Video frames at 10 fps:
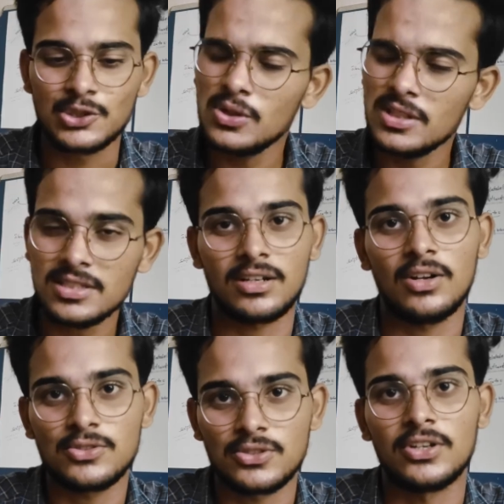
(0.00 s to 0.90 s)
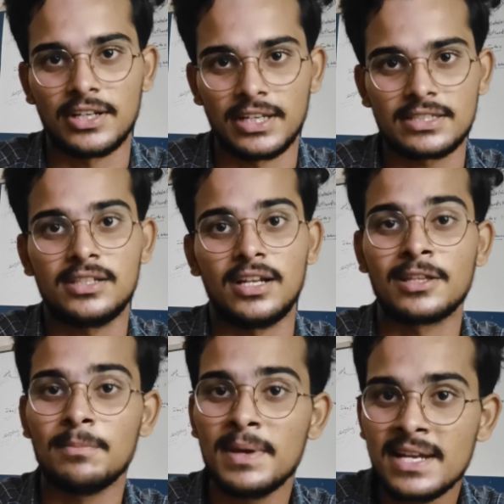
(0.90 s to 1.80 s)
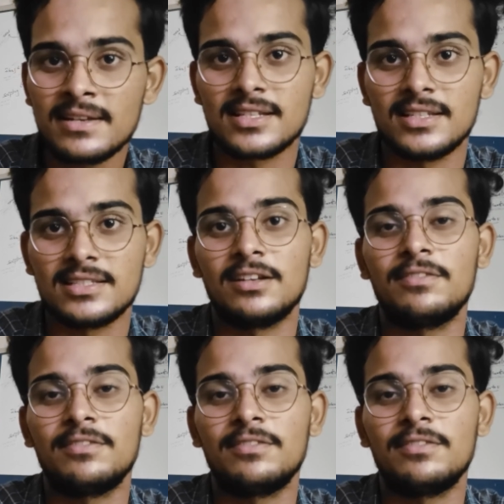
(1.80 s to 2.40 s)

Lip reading: students are also not interested. And the main reason is that